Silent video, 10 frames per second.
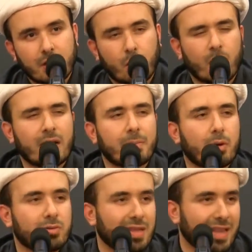What
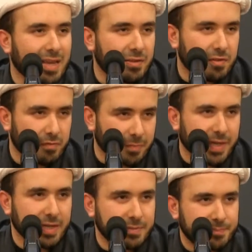about the likes of
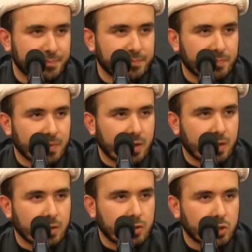me?
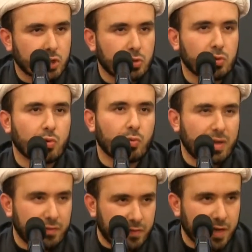Shouldn't
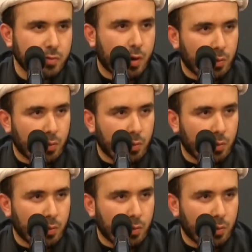we fear what